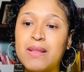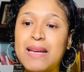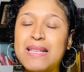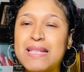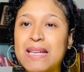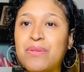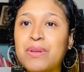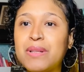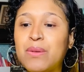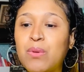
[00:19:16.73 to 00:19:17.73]
They
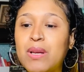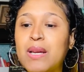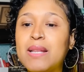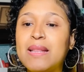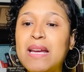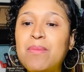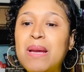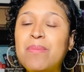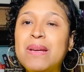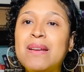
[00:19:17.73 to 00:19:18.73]
secretly want, they
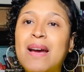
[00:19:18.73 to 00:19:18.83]
may be